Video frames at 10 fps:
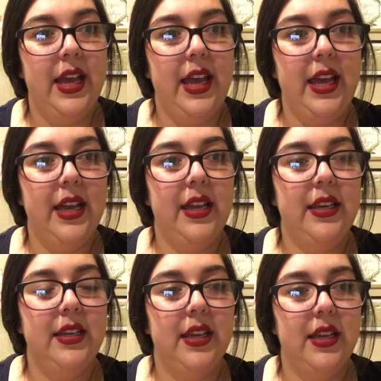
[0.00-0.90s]

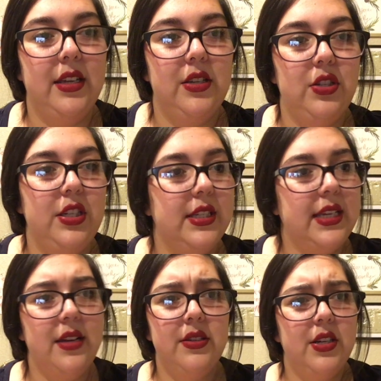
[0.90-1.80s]
and she just
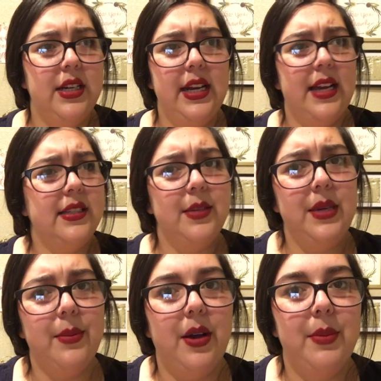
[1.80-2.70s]
kind of started asking me
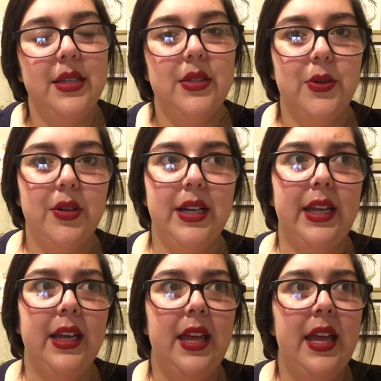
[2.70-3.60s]
about my story,